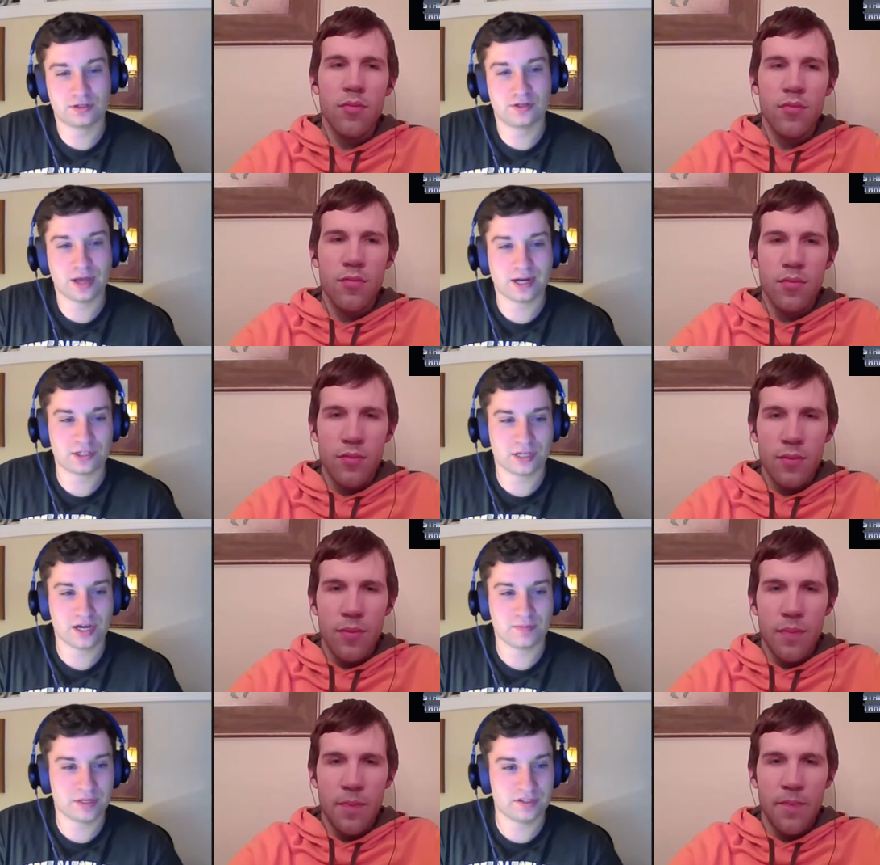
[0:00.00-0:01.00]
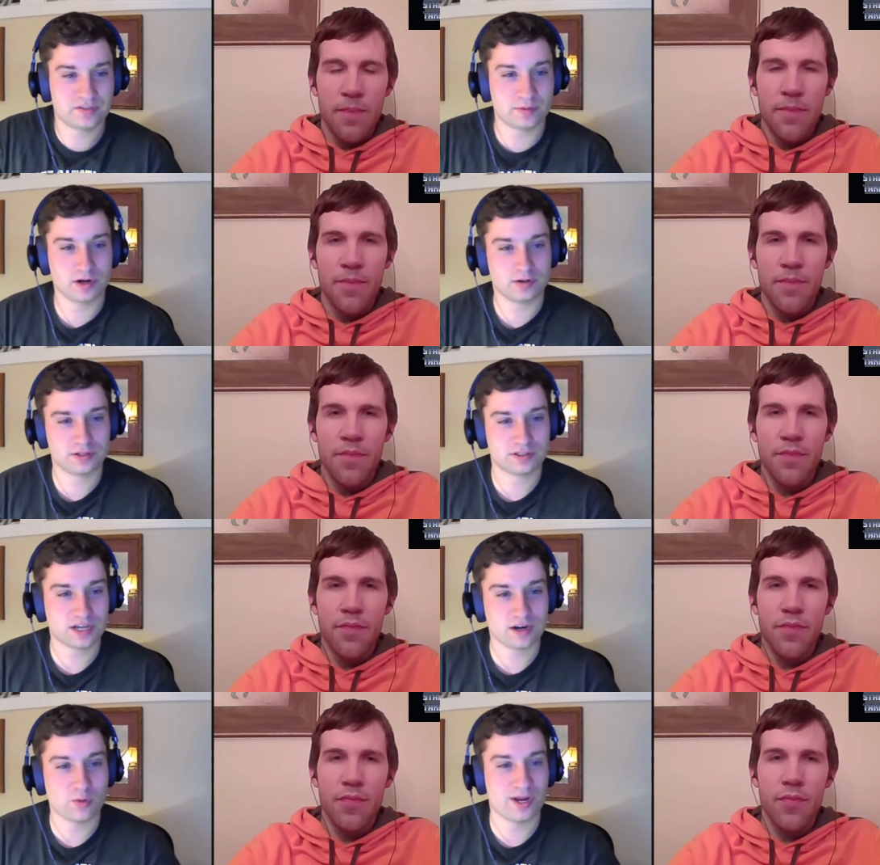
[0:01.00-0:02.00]
Speaker 1: are actually kind of being smart, just
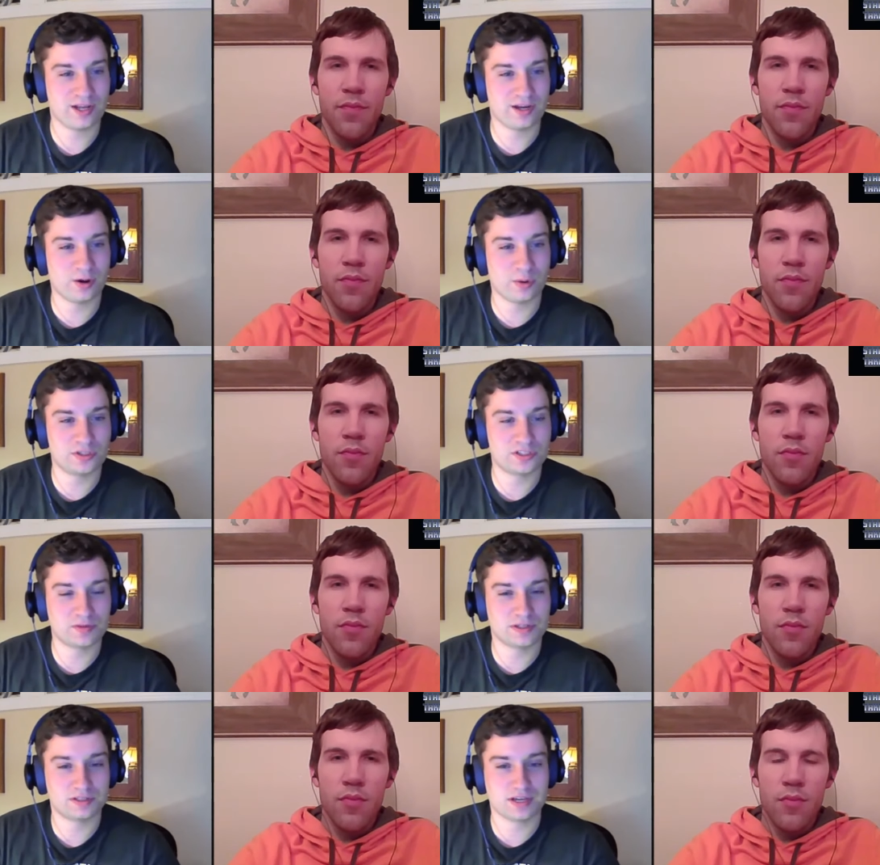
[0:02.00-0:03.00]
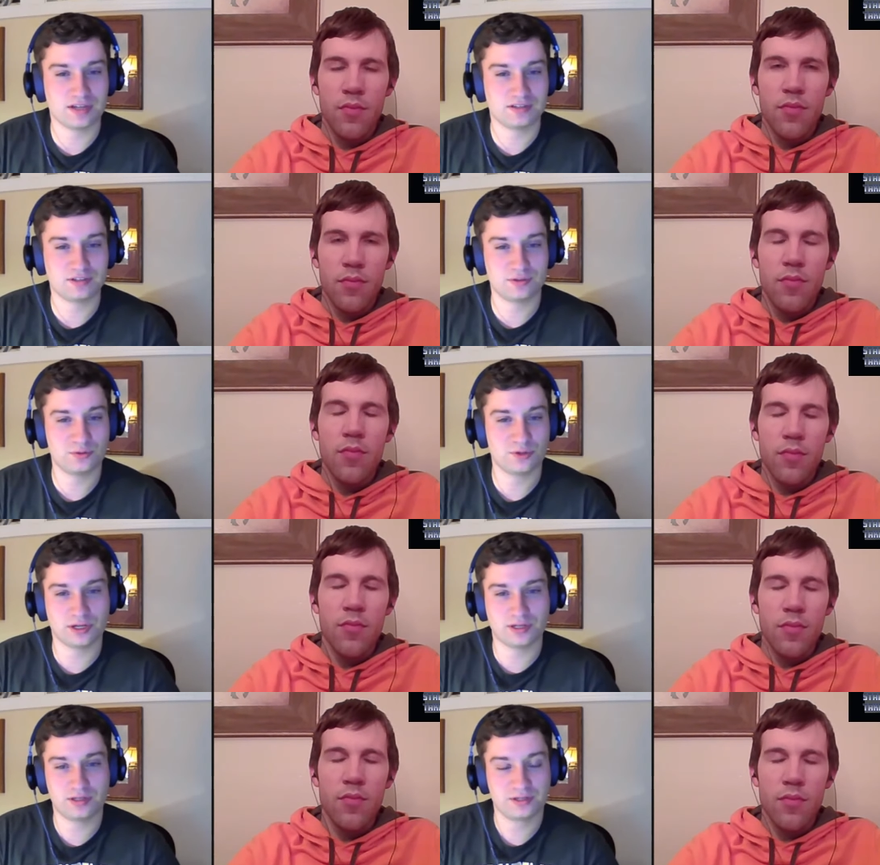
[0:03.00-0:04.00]
kind of waiting it out with some of these guys too.
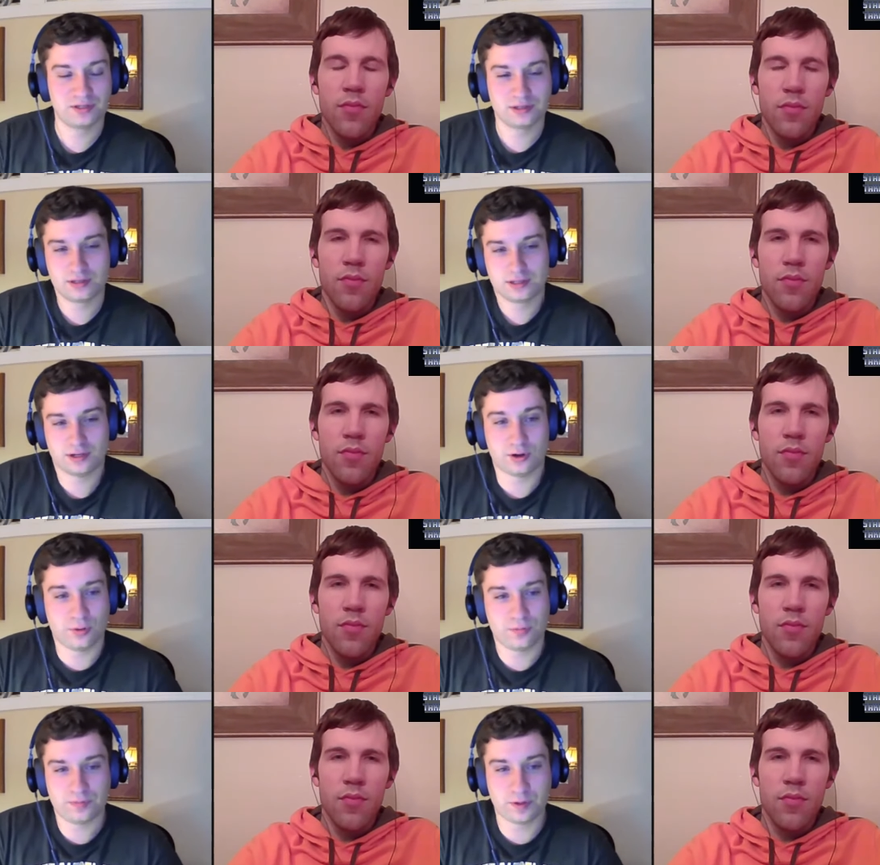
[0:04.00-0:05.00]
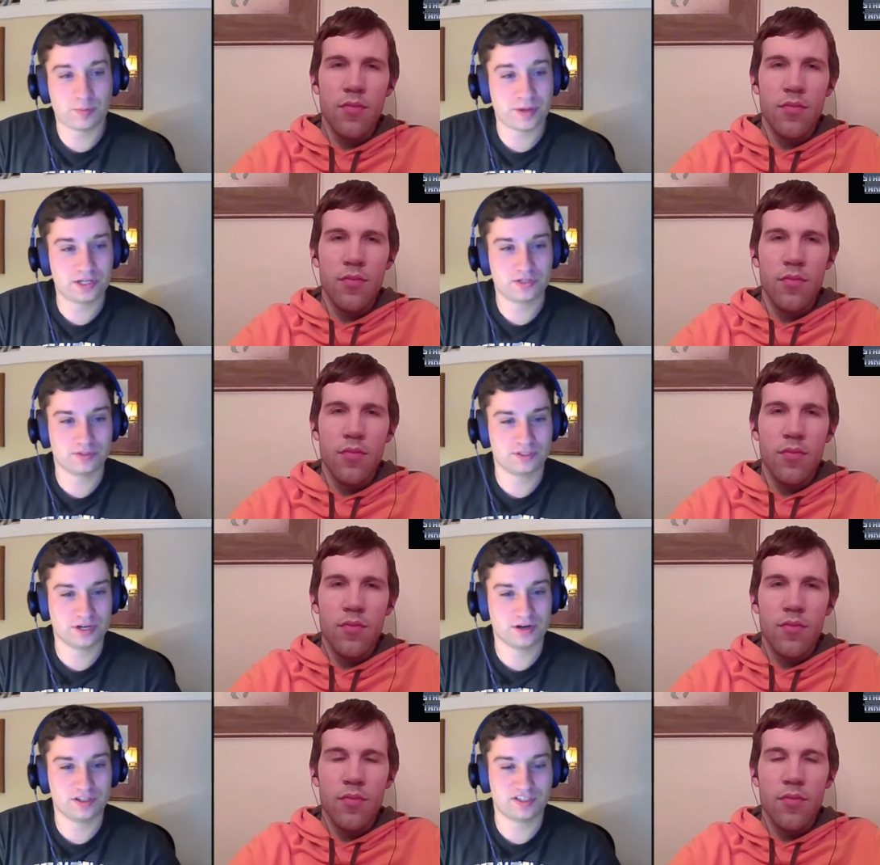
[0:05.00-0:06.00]
Like, you know, they were patient with
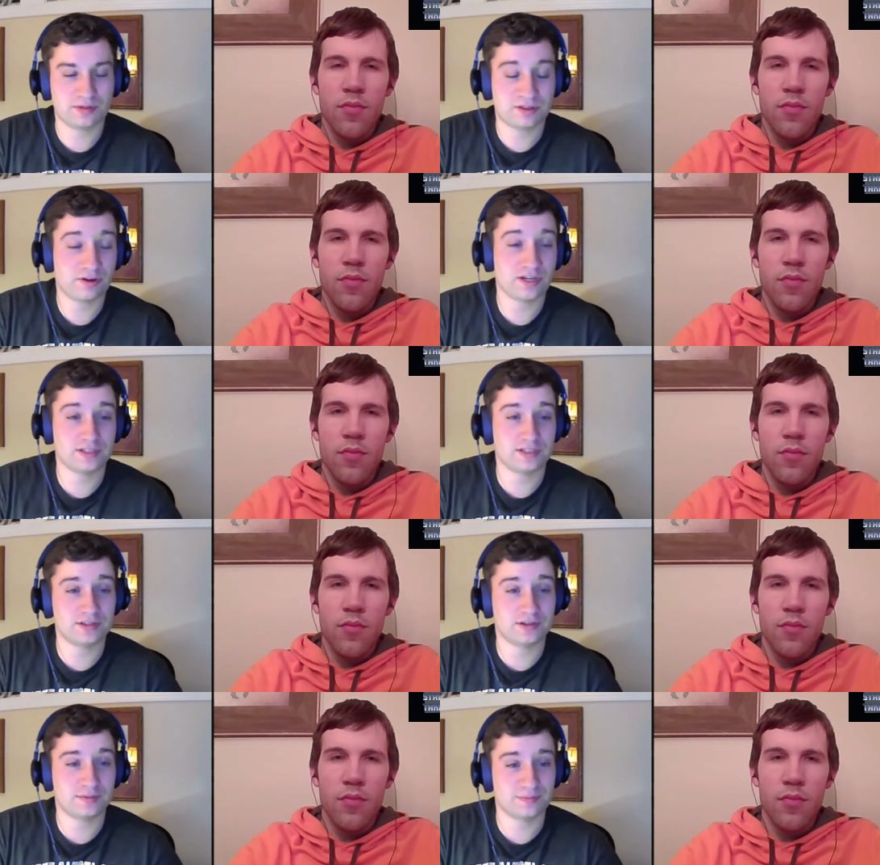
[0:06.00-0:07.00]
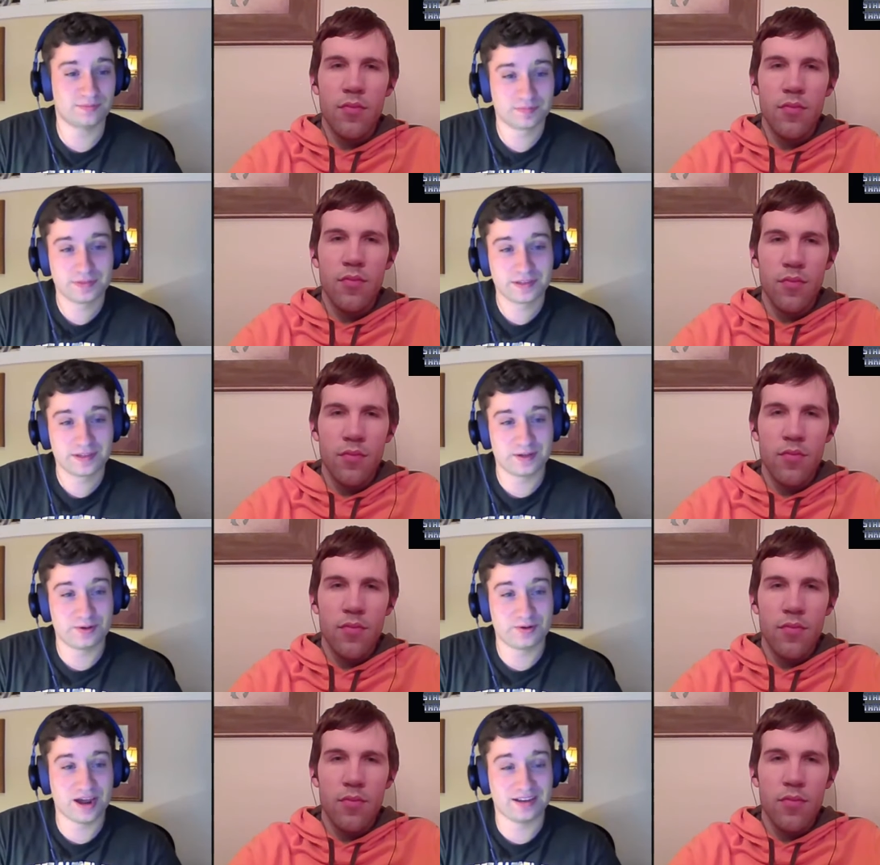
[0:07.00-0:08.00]
Za'Darius Smith. Granted, it took him, you
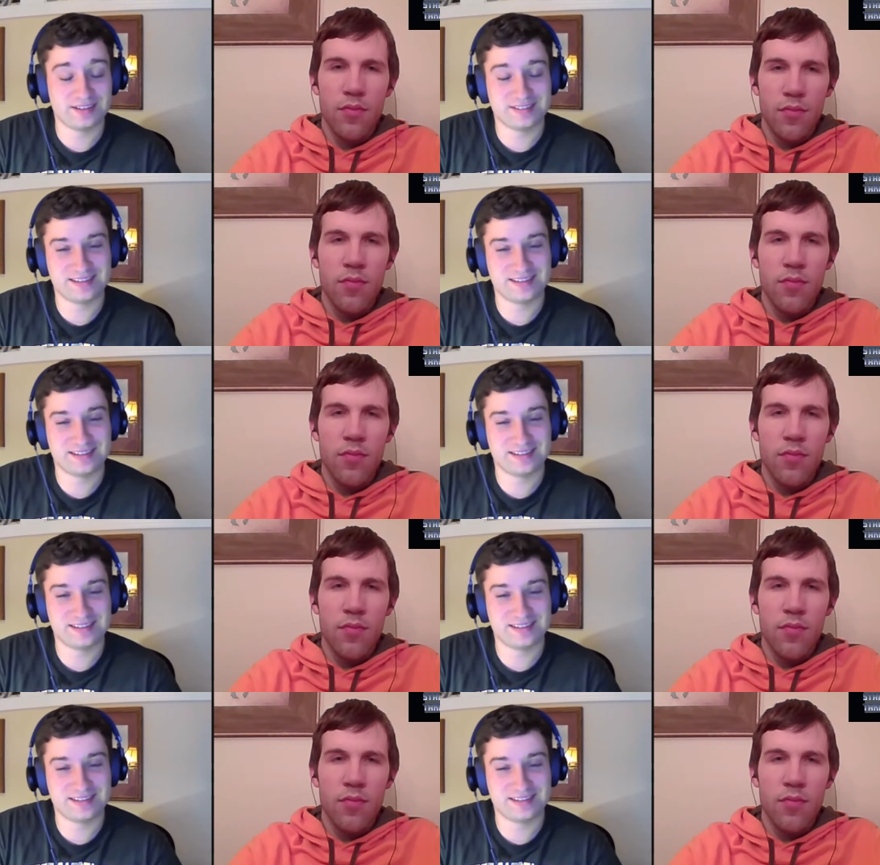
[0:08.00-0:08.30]
know, not